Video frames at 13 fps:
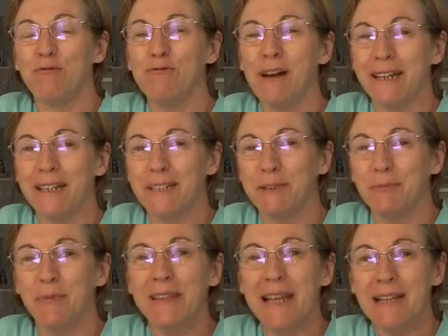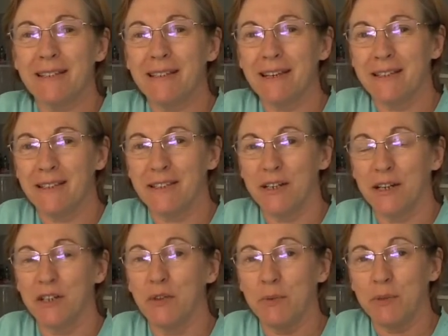Right, let's get
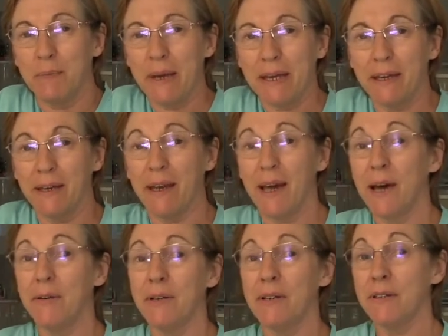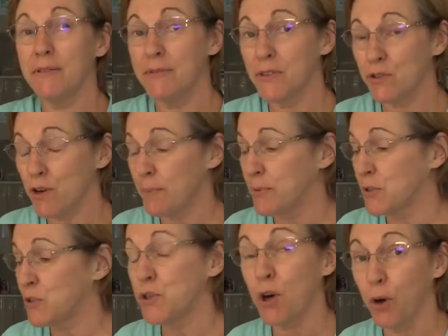started with making our
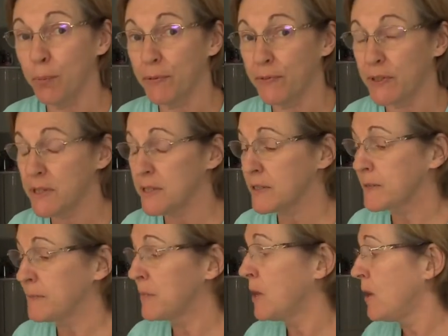scrubs top first.